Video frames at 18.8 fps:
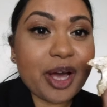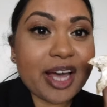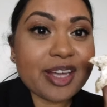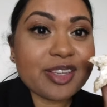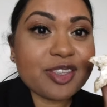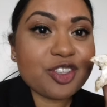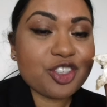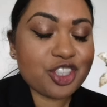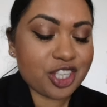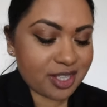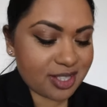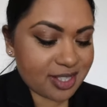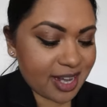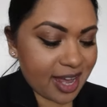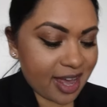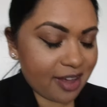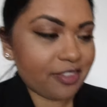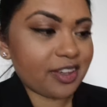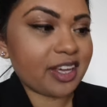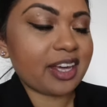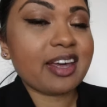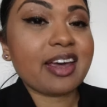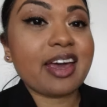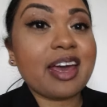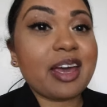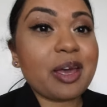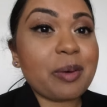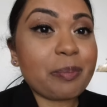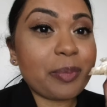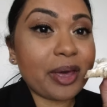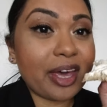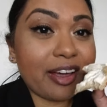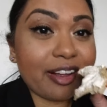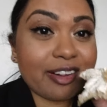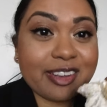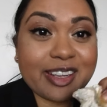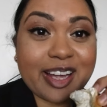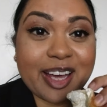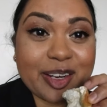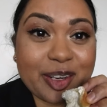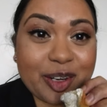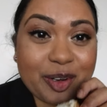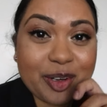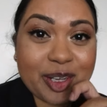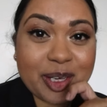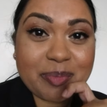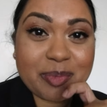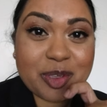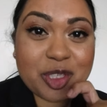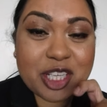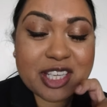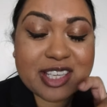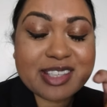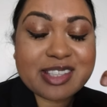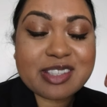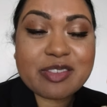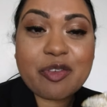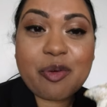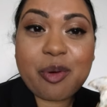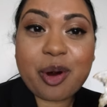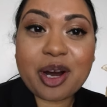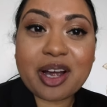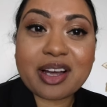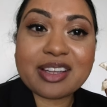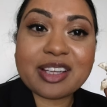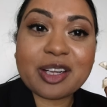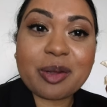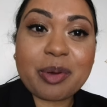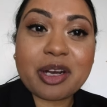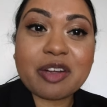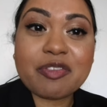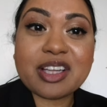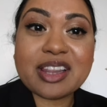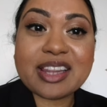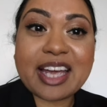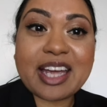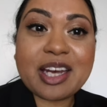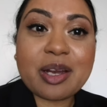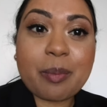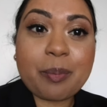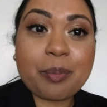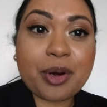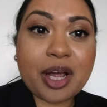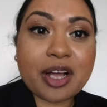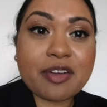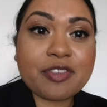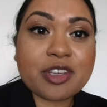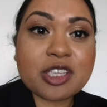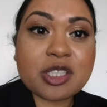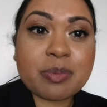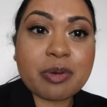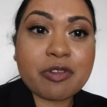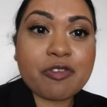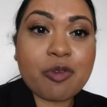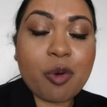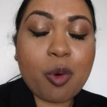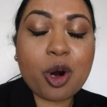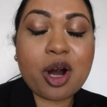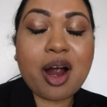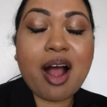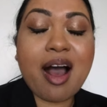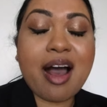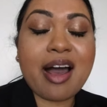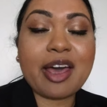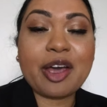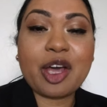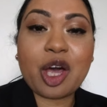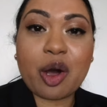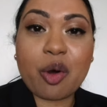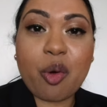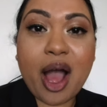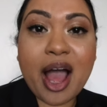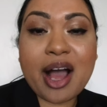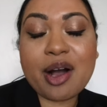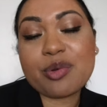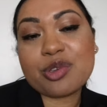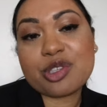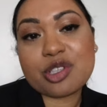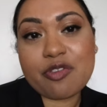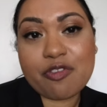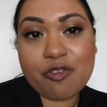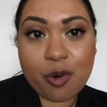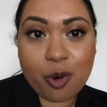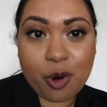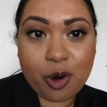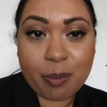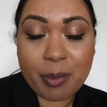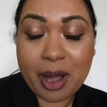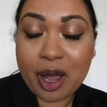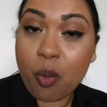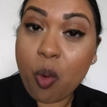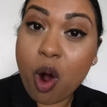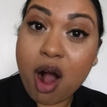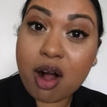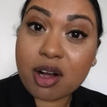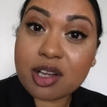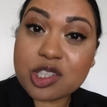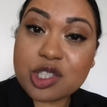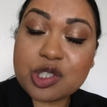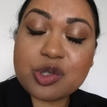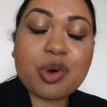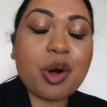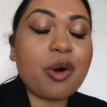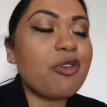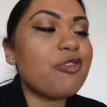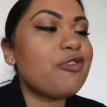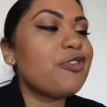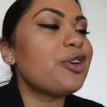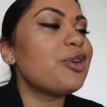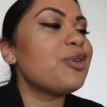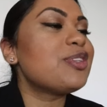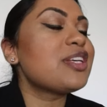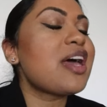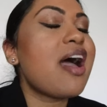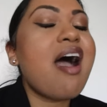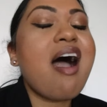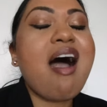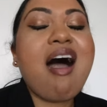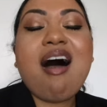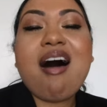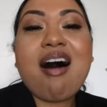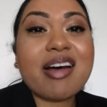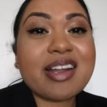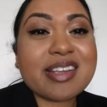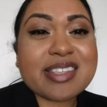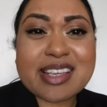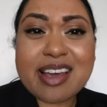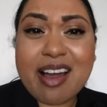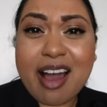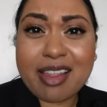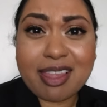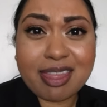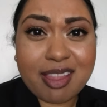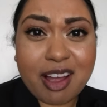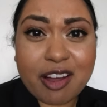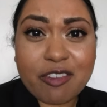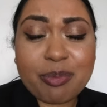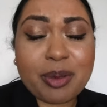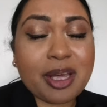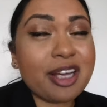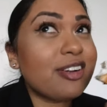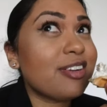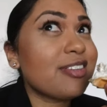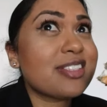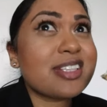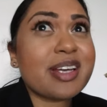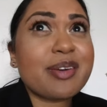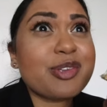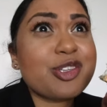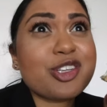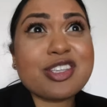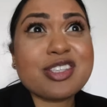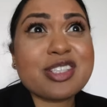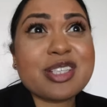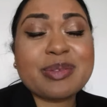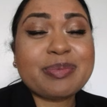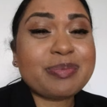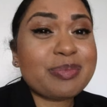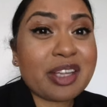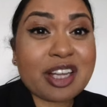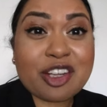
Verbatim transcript: guys, just having a bagel and cream cheese for a little bit of a late breakfast before I go out for my walk to Whole Foods. Honestly, I love bagels. I was just